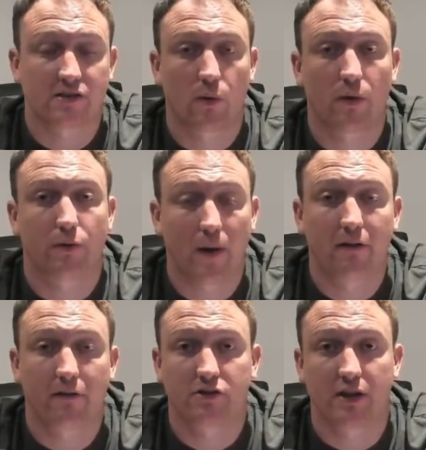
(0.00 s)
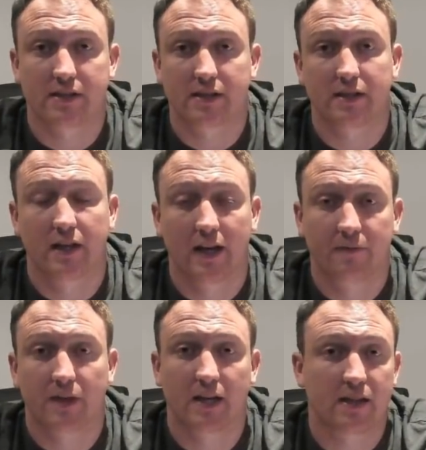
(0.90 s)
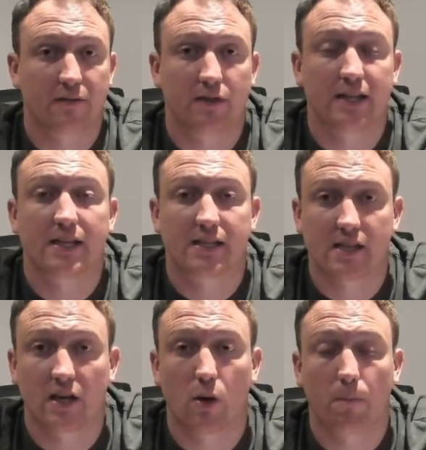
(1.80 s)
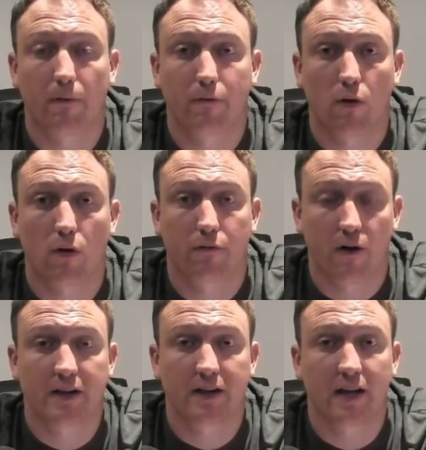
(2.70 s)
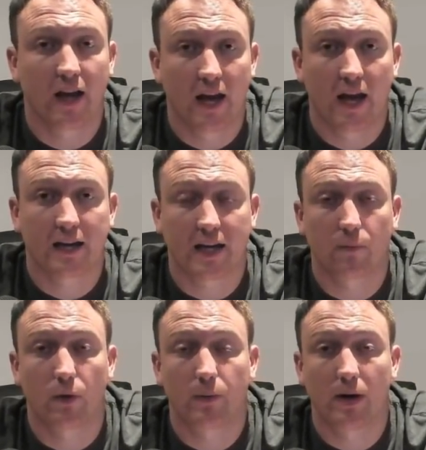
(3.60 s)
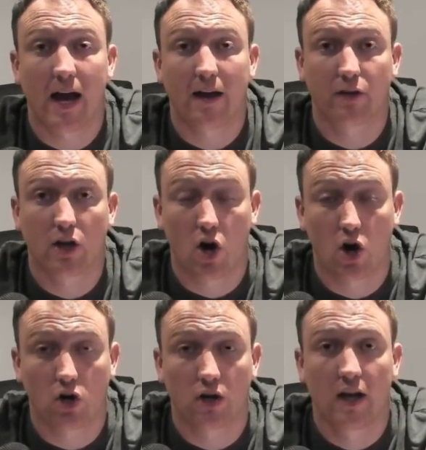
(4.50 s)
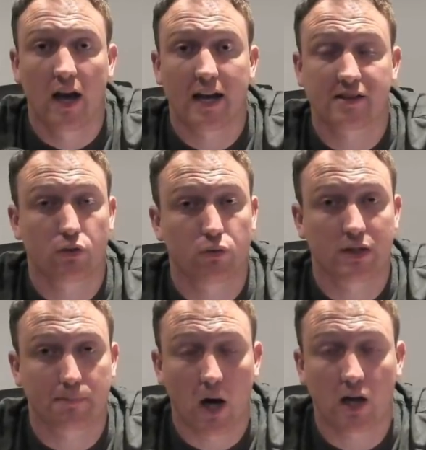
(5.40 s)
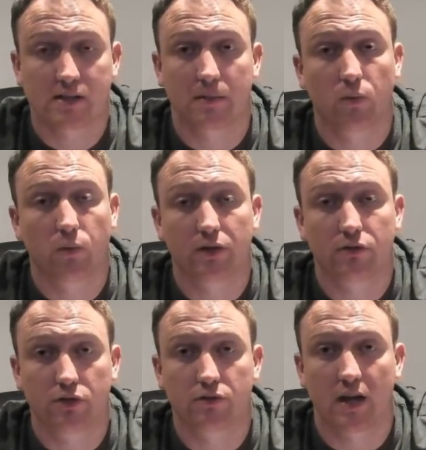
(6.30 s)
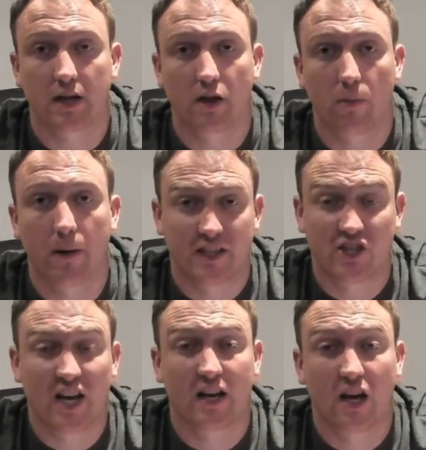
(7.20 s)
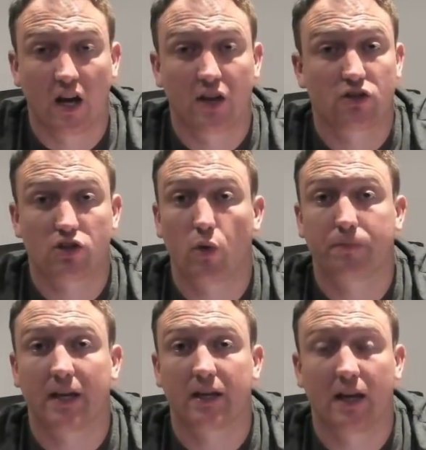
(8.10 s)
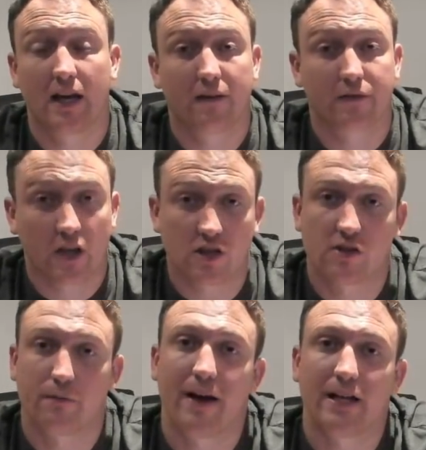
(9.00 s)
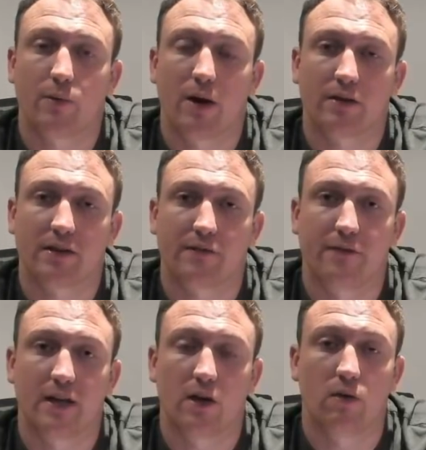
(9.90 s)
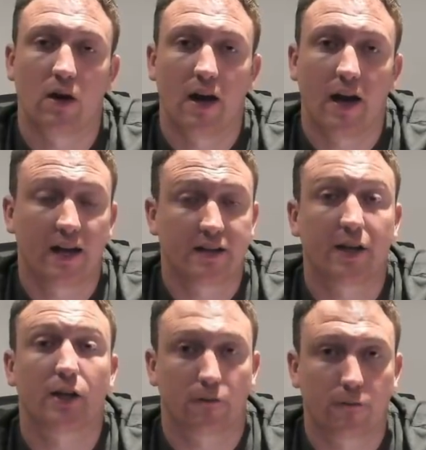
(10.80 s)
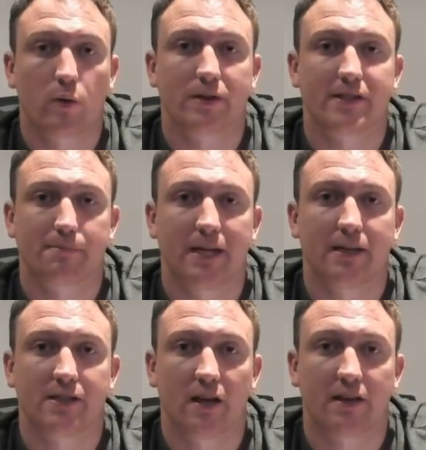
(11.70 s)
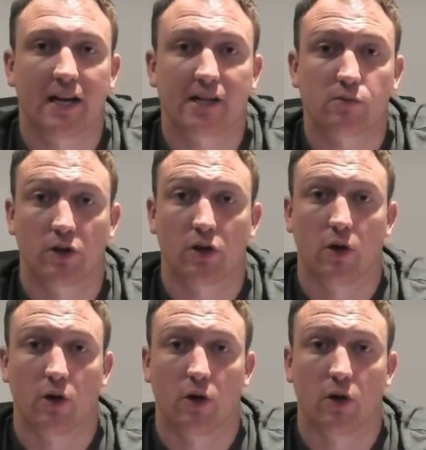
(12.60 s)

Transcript: So if you are interested, then definitely sign up before Friday, and again, we will have a call as soon as possible when you do sign up. And yeah, I just hope that you have got some value out of this video, and I look forward to speaking to you on the next one.